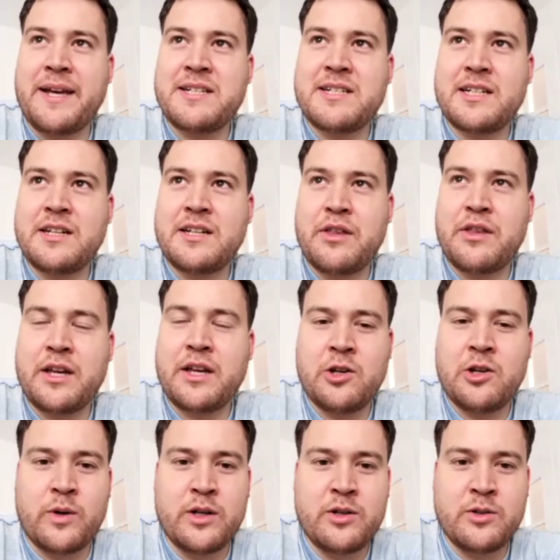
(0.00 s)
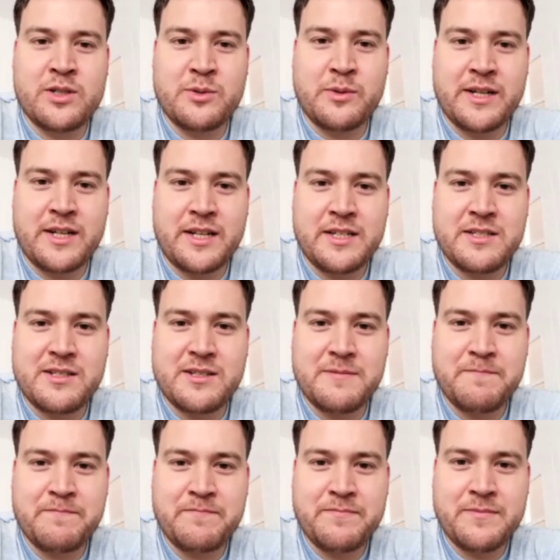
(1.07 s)
basically think no one knows what it
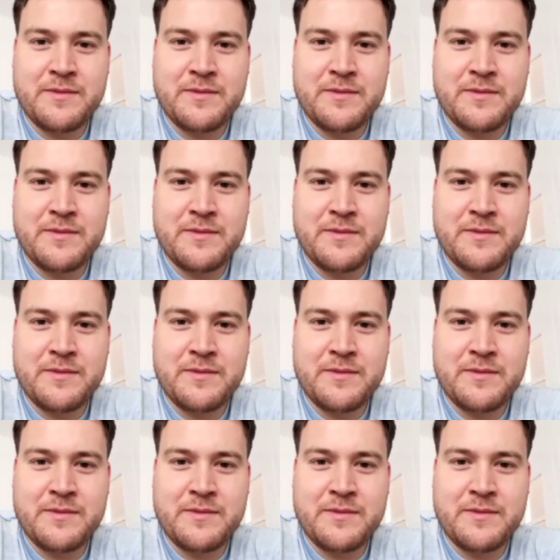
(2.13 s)
is.